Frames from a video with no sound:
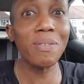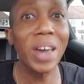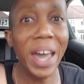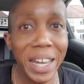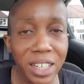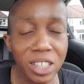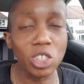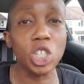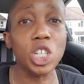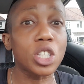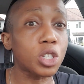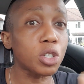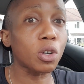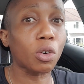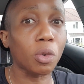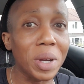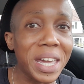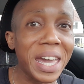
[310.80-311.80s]
have energy
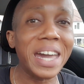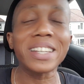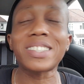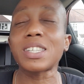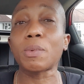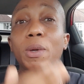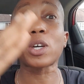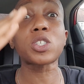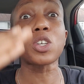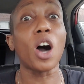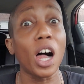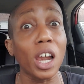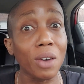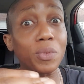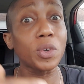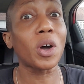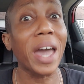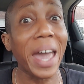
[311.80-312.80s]
to create it, because
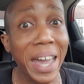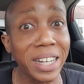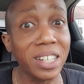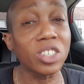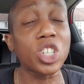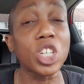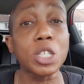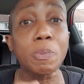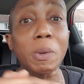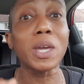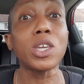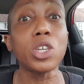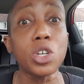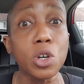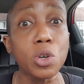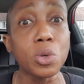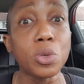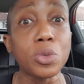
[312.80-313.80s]
all of your energy is being
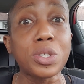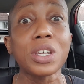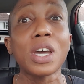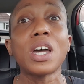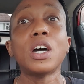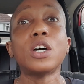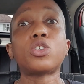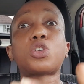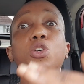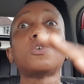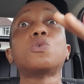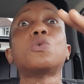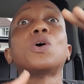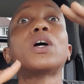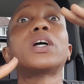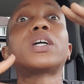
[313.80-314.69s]
used to